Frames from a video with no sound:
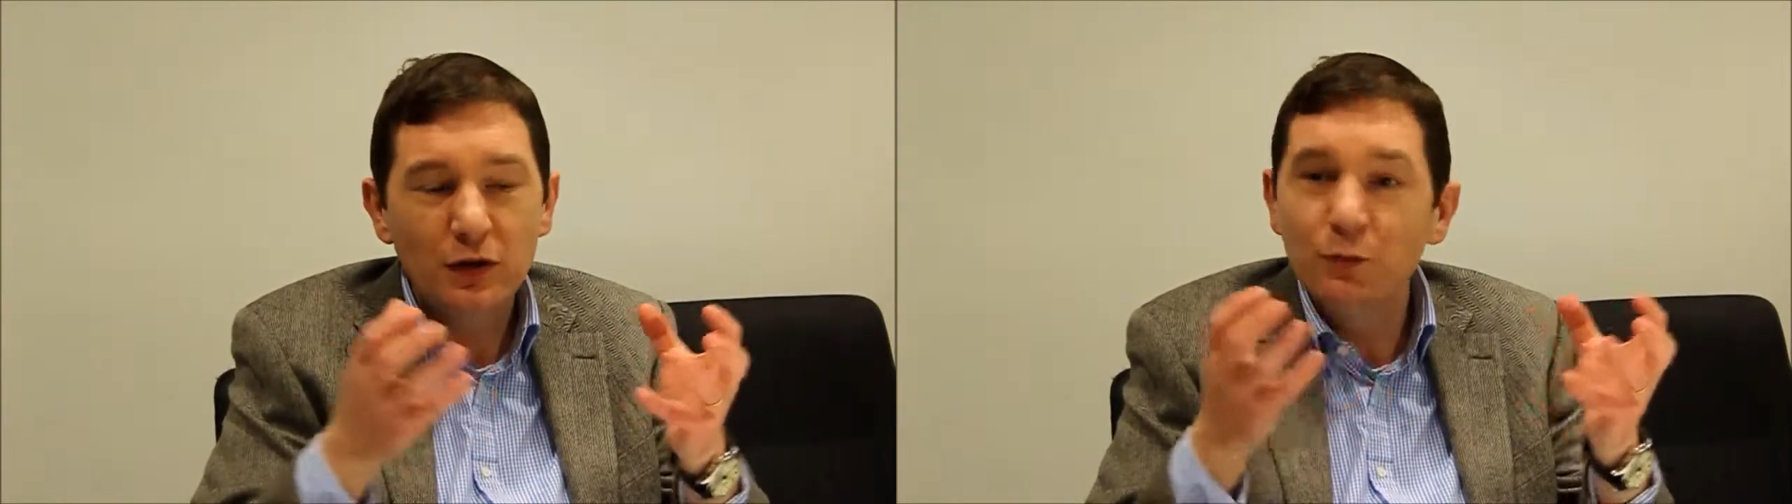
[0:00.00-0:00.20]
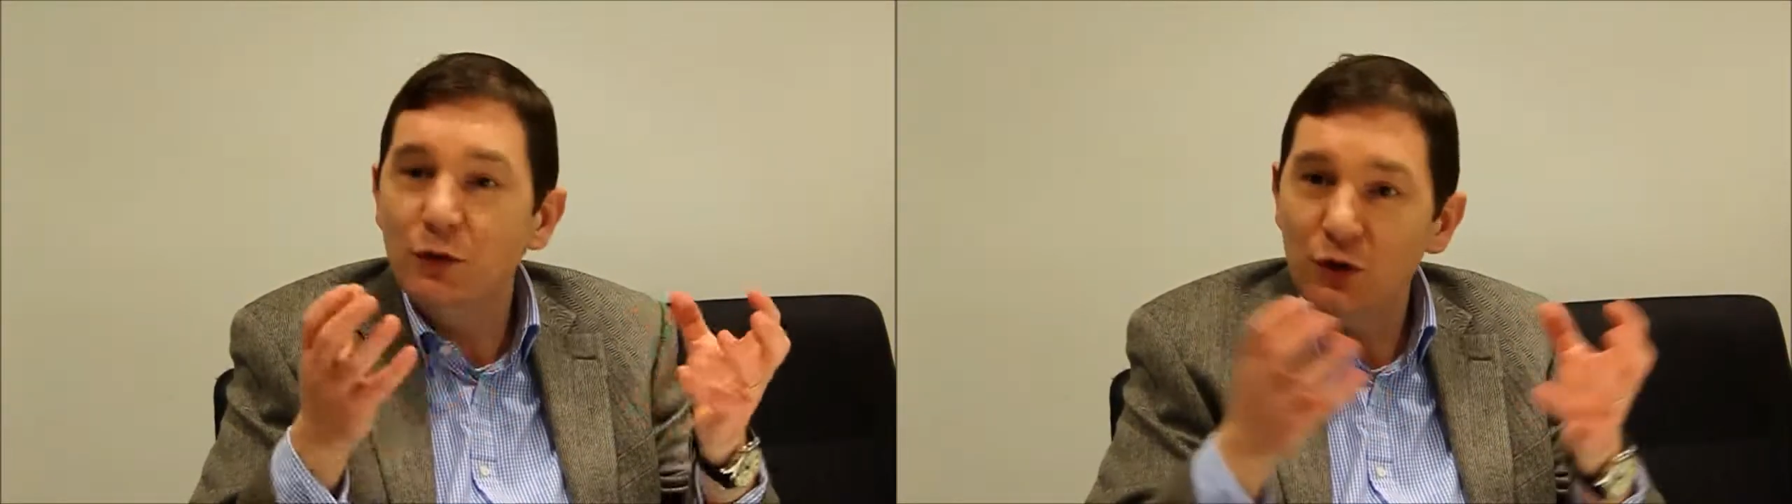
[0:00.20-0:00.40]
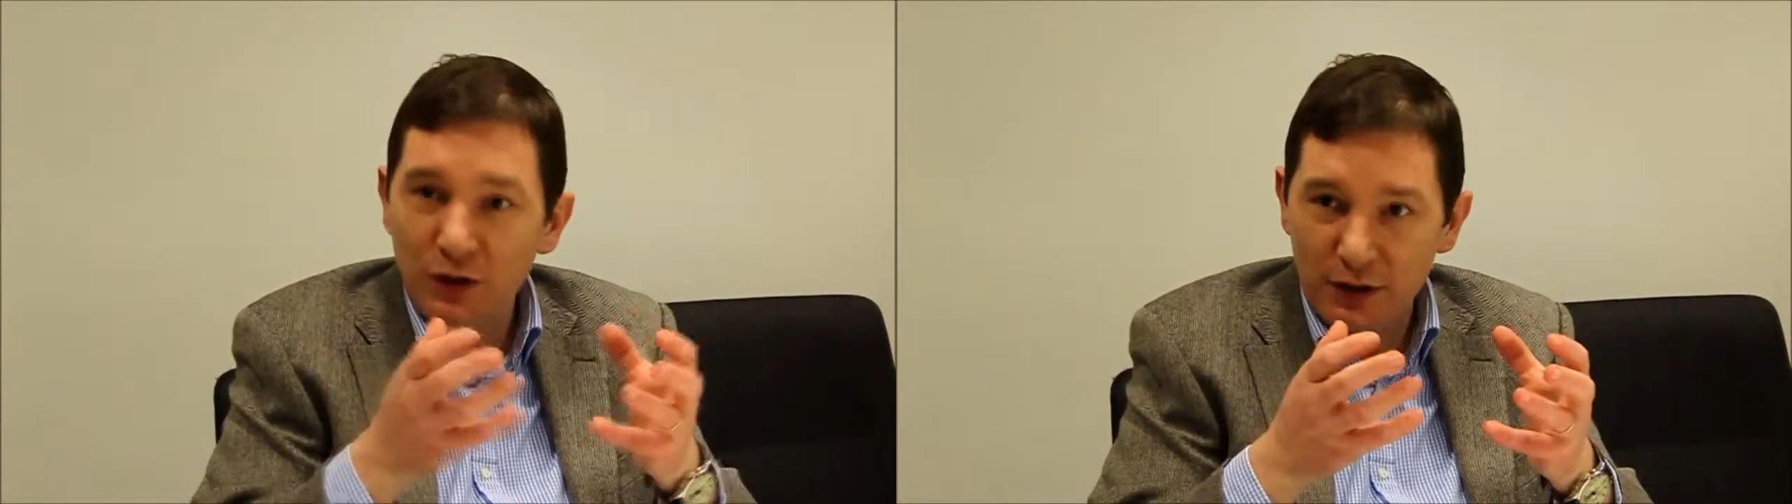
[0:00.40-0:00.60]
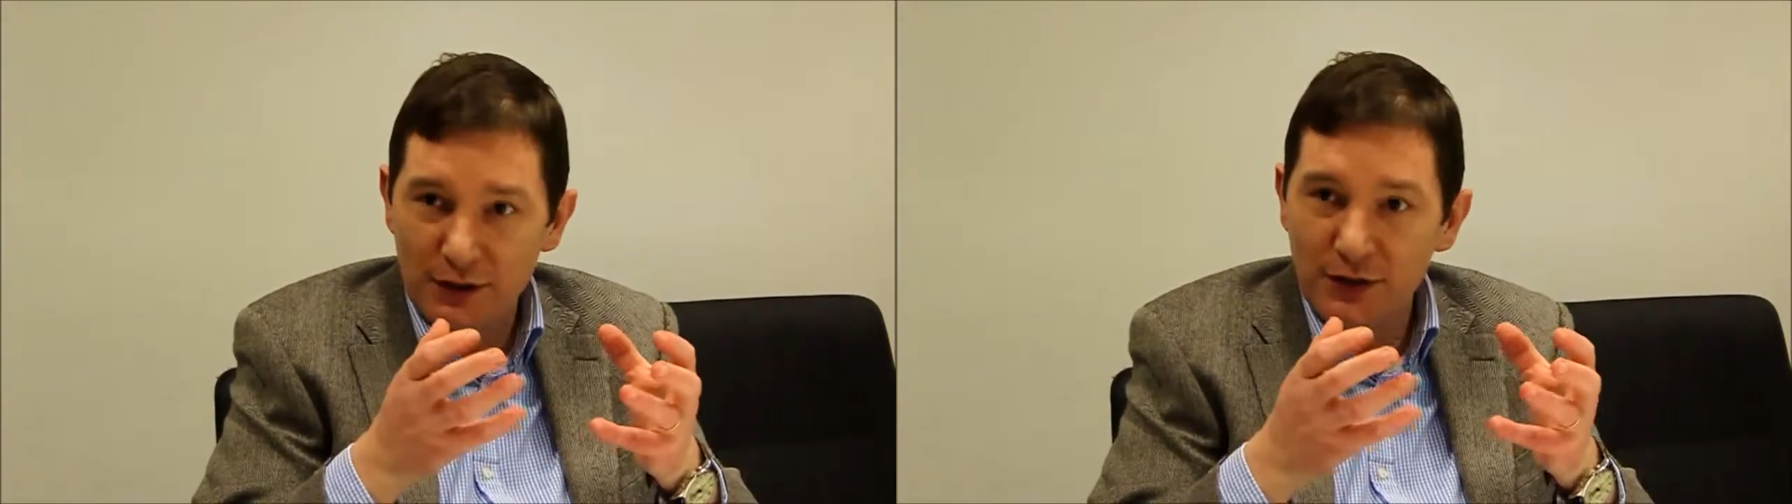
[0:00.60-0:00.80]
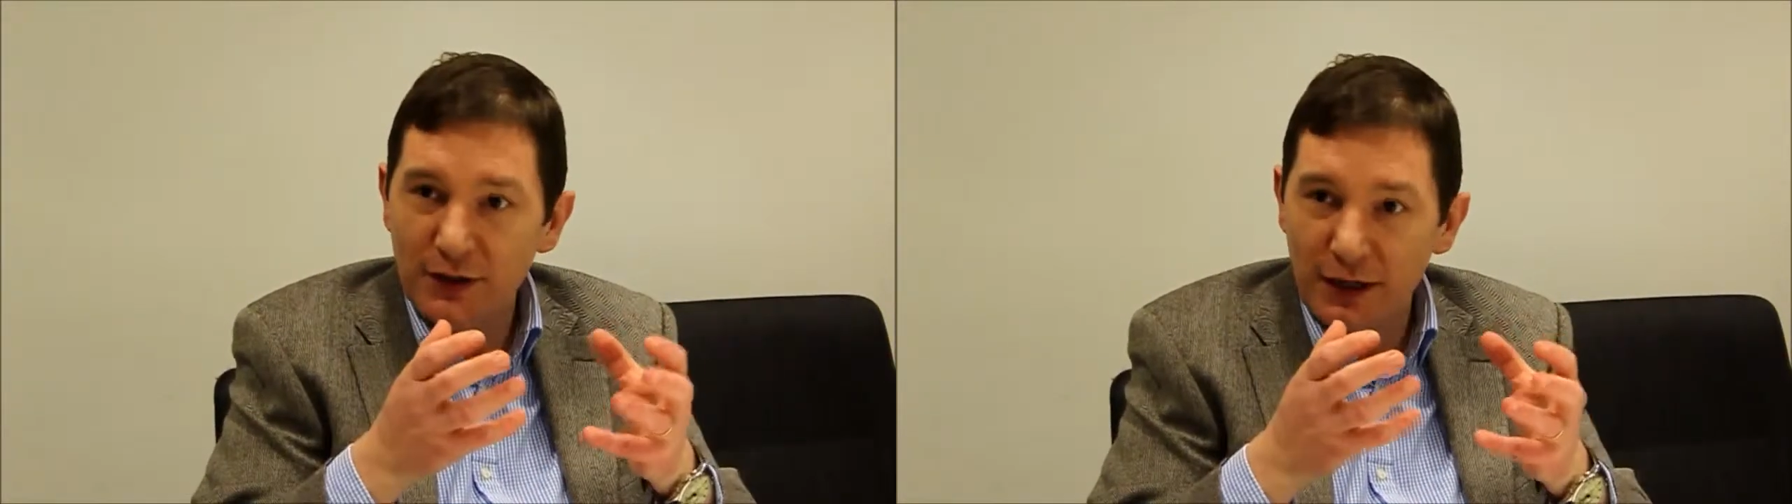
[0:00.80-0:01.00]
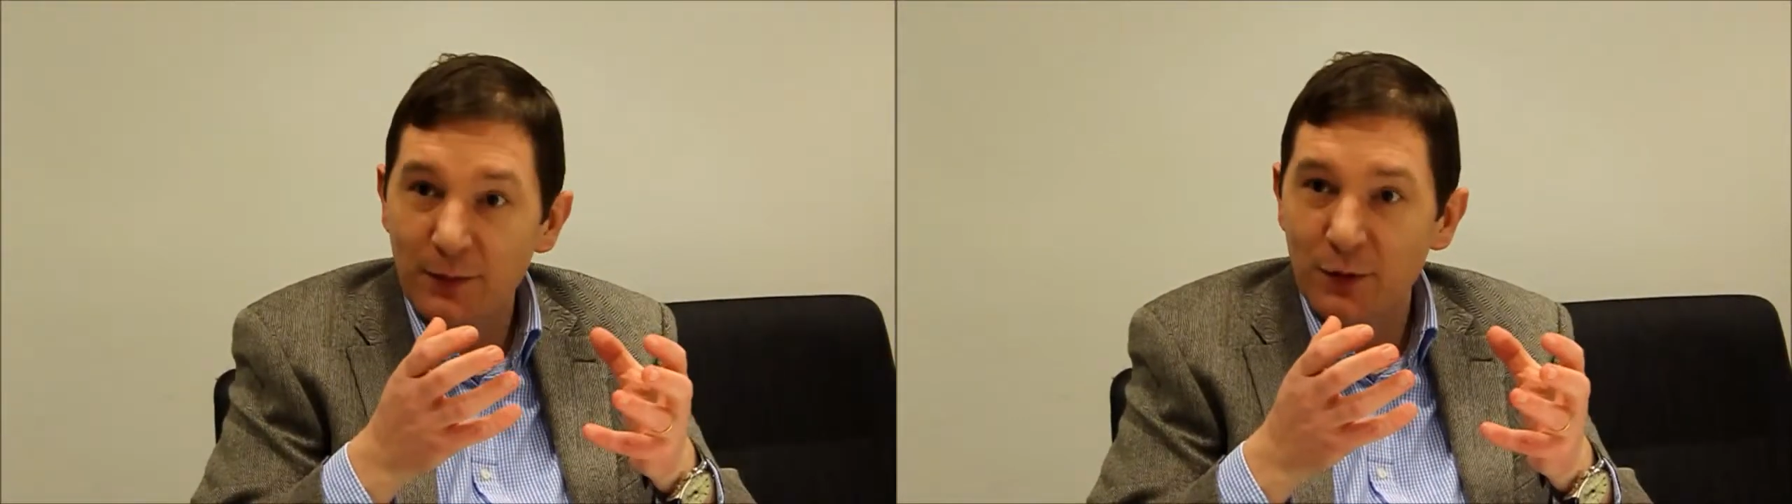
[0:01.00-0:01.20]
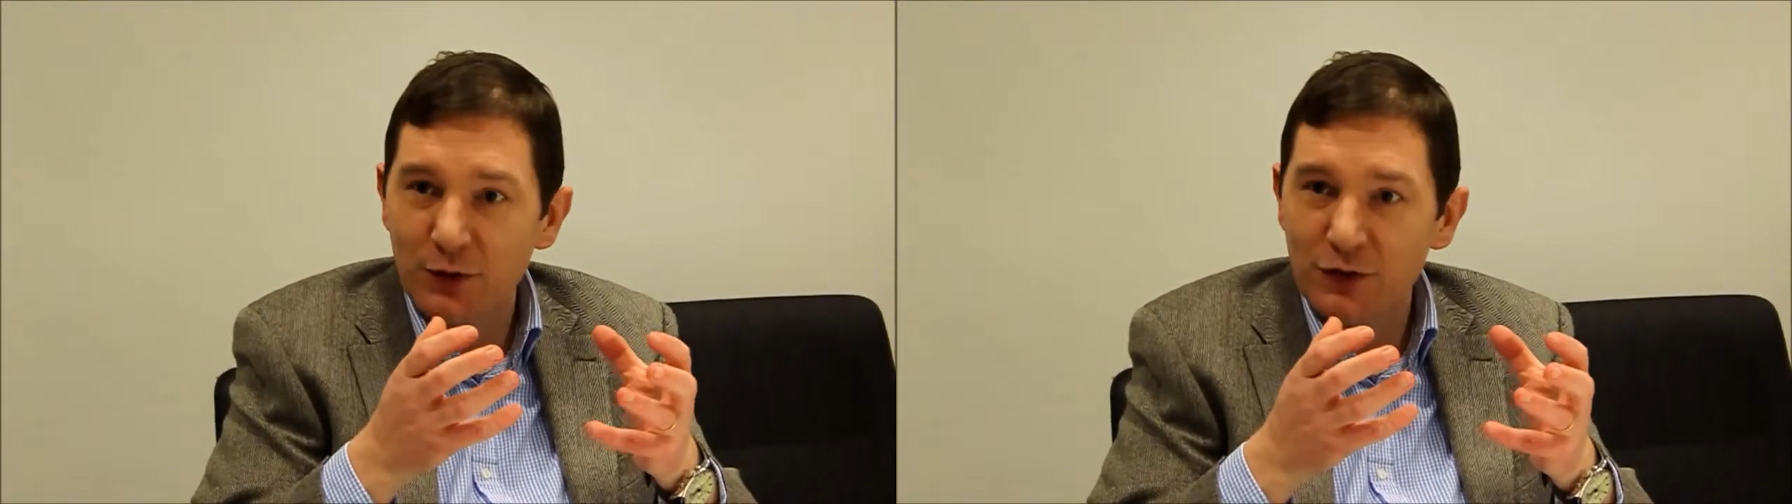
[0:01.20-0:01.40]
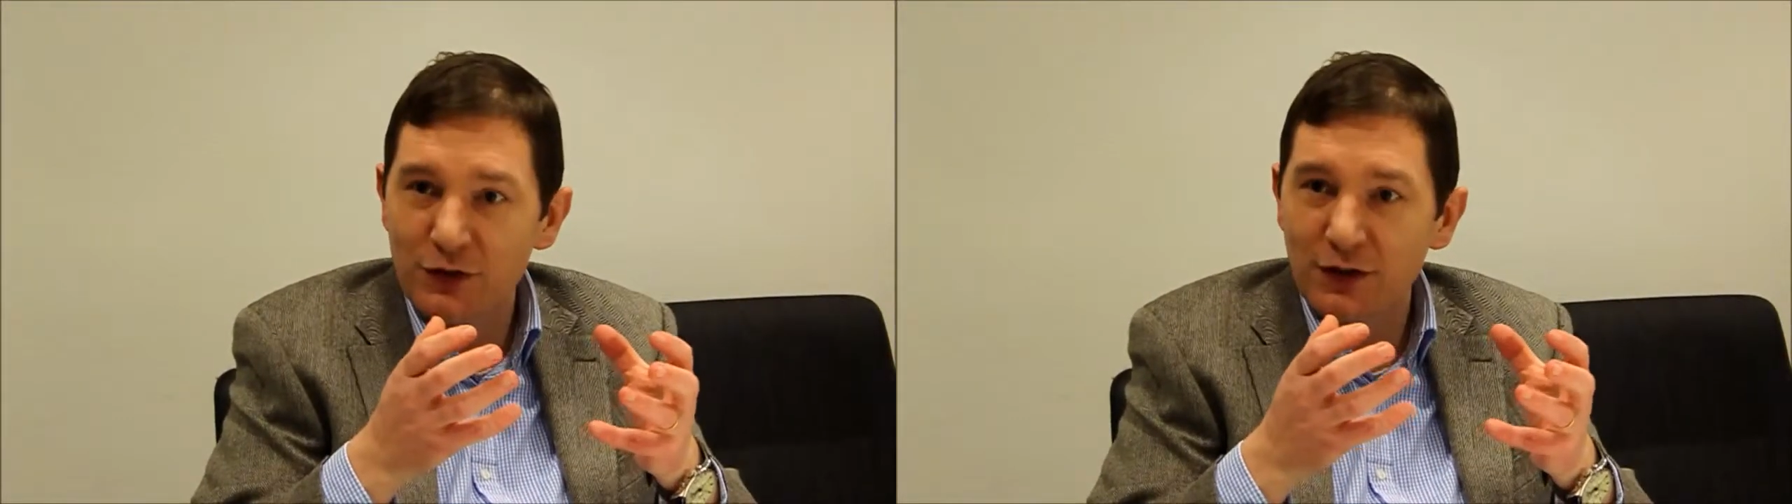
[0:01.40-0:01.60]
communities and
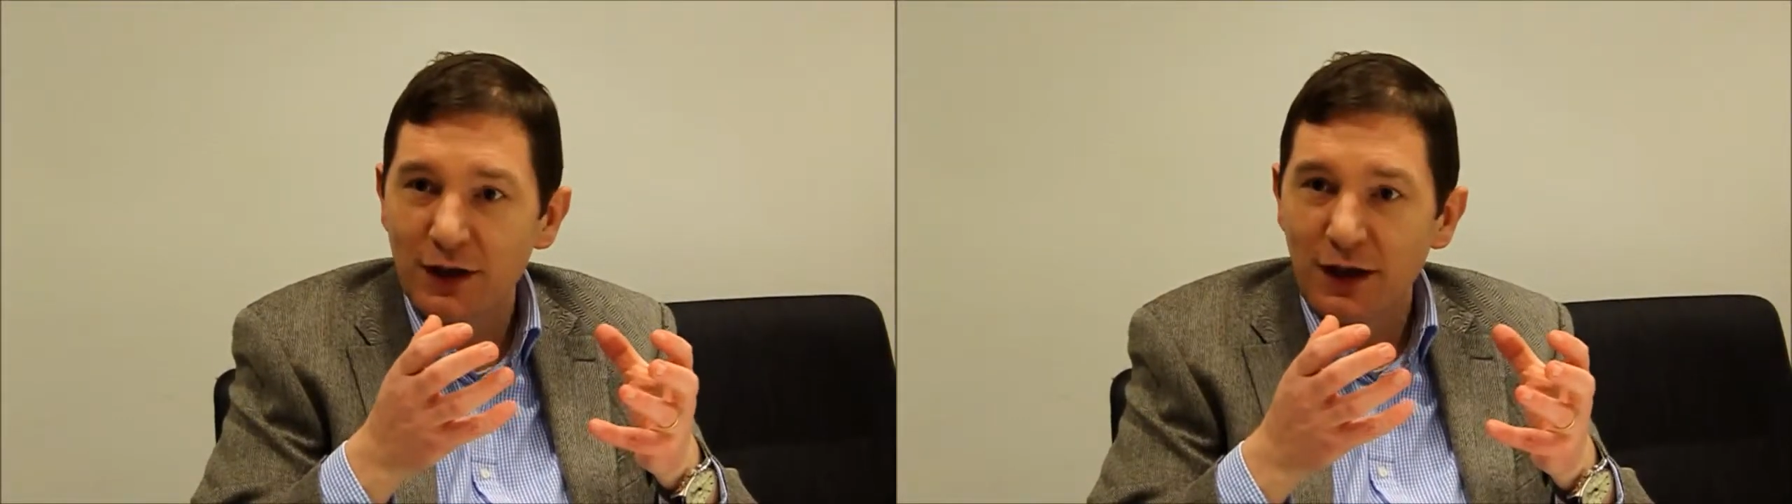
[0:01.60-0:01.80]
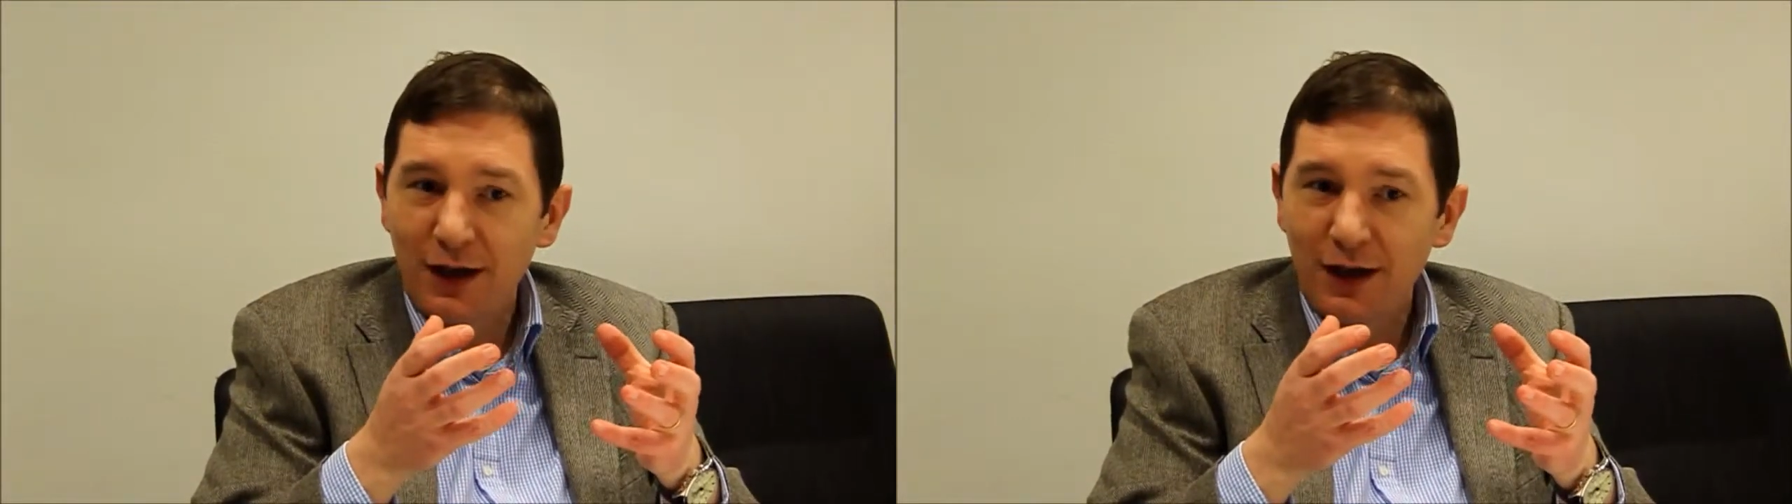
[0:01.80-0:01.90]
neighbourhoods